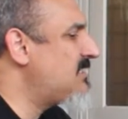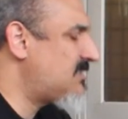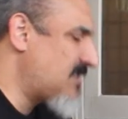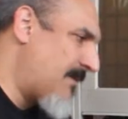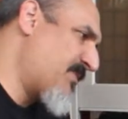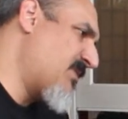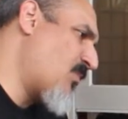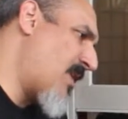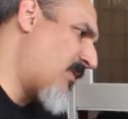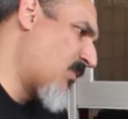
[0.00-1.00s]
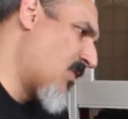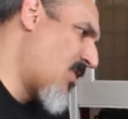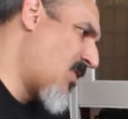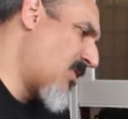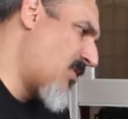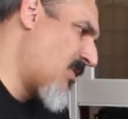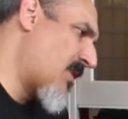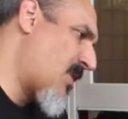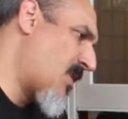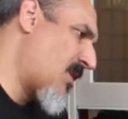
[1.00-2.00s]
something went wrong
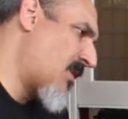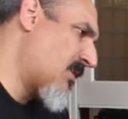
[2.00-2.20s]
on our